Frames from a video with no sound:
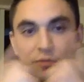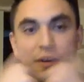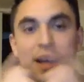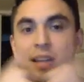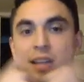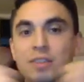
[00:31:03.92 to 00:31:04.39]

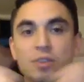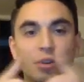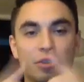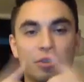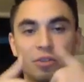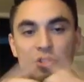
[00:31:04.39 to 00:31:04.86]
fights
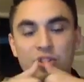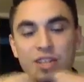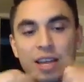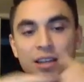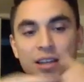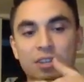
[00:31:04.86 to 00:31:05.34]
or
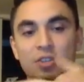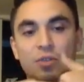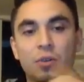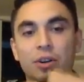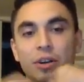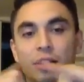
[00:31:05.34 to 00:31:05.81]
there's any
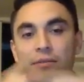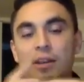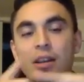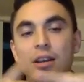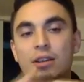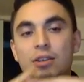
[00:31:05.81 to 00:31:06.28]
sort of,
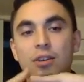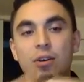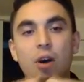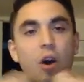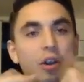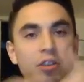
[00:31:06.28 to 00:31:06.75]

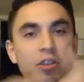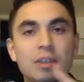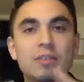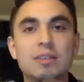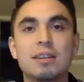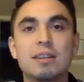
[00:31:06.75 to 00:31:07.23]

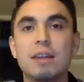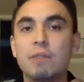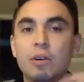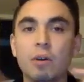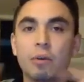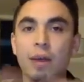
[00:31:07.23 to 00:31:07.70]
arguments,
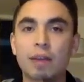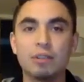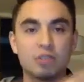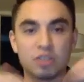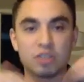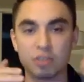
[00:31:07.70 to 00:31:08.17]
never go around
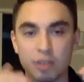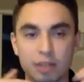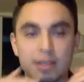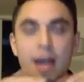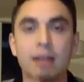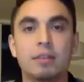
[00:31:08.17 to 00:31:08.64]
it. Just
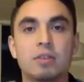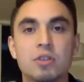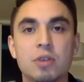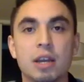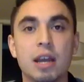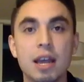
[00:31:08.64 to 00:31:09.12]
attack it
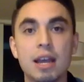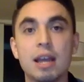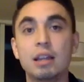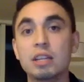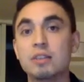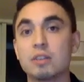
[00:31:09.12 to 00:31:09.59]
straight.
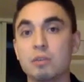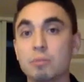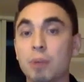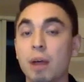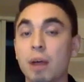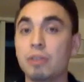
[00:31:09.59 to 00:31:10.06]
Hey, listen,
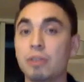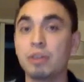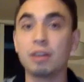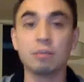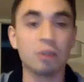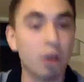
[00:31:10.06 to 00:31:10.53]
you probably
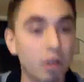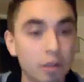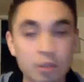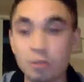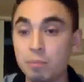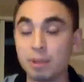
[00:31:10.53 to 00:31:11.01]
think I'm
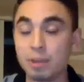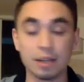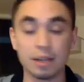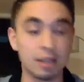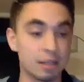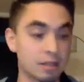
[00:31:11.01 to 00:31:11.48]
calling you
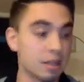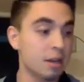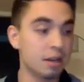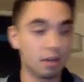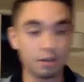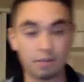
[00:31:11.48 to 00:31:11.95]
because
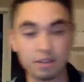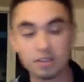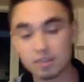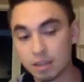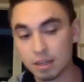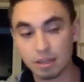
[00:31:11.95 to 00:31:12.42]
of
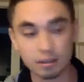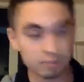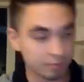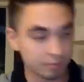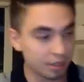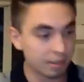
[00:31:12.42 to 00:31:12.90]
this
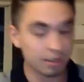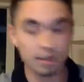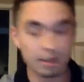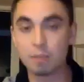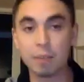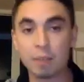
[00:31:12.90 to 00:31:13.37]
thing
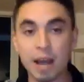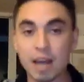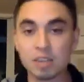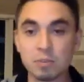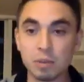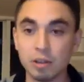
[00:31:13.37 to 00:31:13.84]
in the
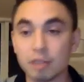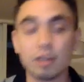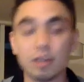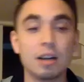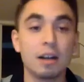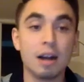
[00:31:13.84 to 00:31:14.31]
past. But
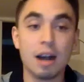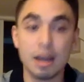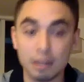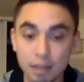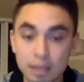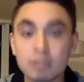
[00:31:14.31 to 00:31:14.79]
look,
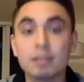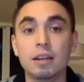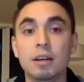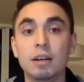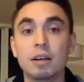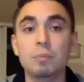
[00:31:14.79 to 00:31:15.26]
I linked
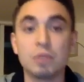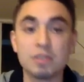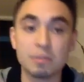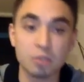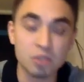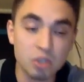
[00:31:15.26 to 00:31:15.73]
up with
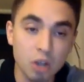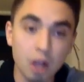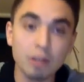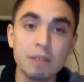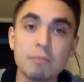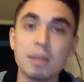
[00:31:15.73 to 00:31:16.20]
some
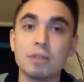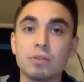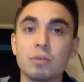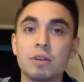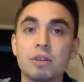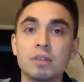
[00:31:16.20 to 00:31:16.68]
solid
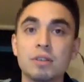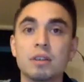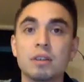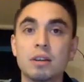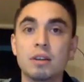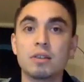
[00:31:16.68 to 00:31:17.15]

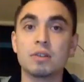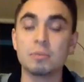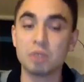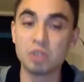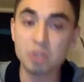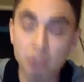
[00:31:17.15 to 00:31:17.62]
mentors,
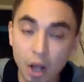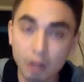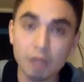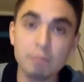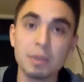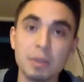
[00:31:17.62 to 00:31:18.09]
some
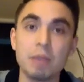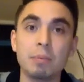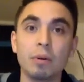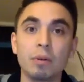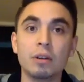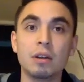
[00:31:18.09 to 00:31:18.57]
solid
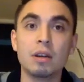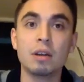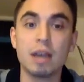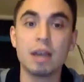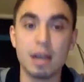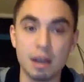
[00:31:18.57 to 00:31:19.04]
people,
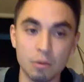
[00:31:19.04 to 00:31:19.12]
and